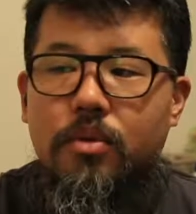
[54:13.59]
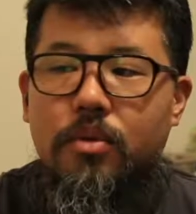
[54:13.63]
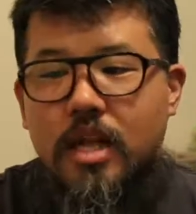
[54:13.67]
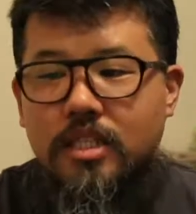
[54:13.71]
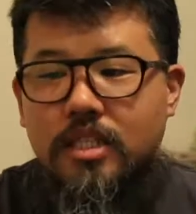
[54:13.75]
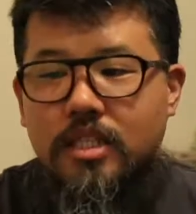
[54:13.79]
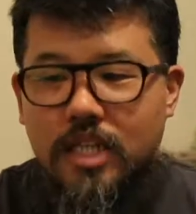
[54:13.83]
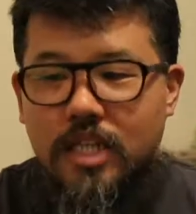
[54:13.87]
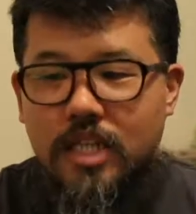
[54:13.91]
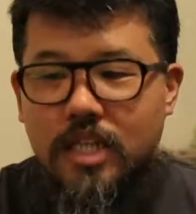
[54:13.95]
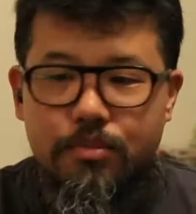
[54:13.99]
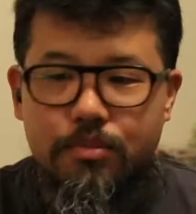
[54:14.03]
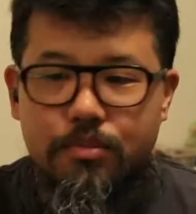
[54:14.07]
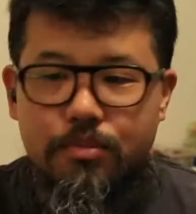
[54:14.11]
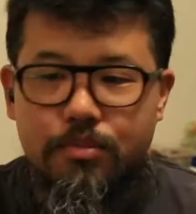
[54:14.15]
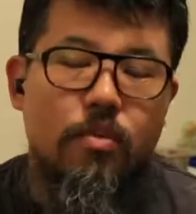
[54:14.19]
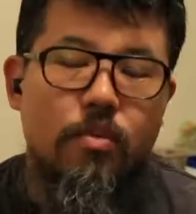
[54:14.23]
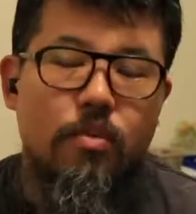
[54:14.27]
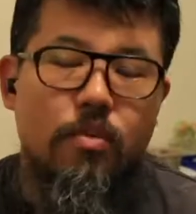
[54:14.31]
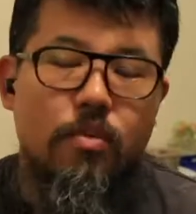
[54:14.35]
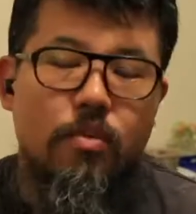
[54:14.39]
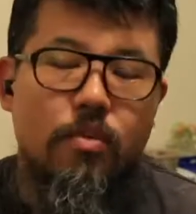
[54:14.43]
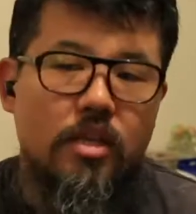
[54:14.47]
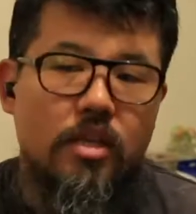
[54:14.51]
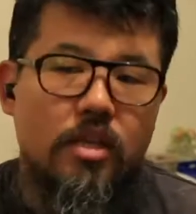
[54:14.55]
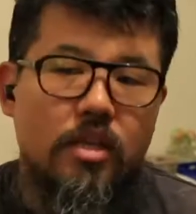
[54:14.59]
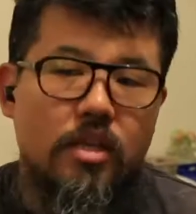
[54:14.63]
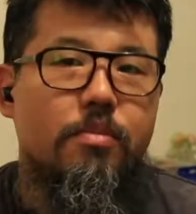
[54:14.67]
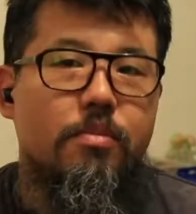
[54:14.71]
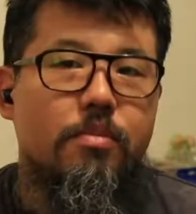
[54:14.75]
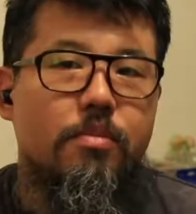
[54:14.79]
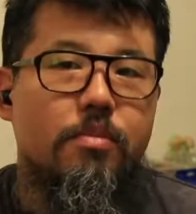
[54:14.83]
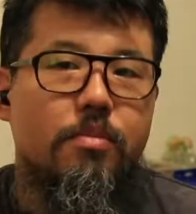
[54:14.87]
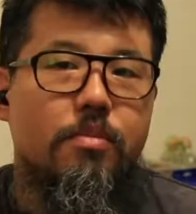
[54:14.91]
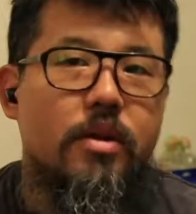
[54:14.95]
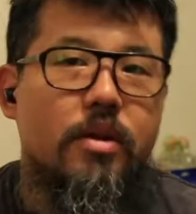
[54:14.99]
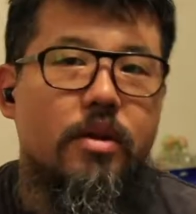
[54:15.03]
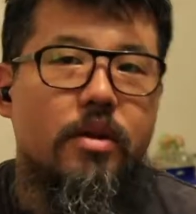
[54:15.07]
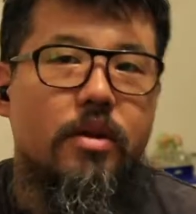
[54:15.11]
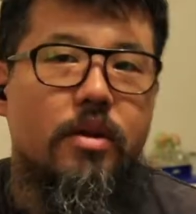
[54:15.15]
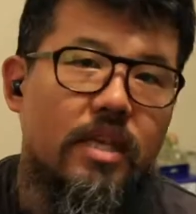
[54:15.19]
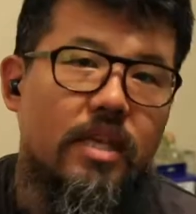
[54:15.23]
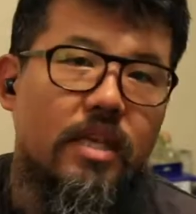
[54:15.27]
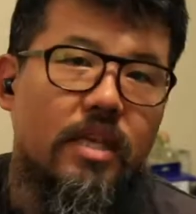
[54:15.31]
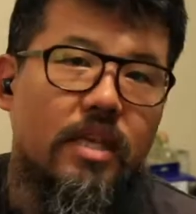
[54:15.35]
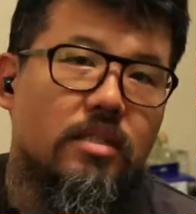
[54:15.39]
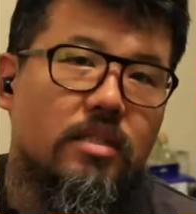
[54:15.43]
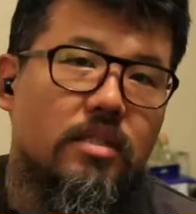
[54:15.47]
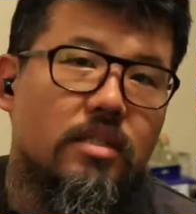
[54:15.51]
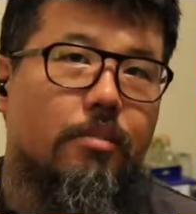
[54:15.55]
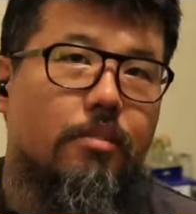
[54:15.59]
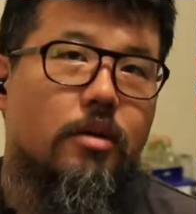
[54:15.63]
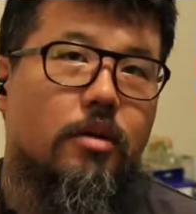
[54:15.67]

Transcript: desperately want to keep you in a face diaper.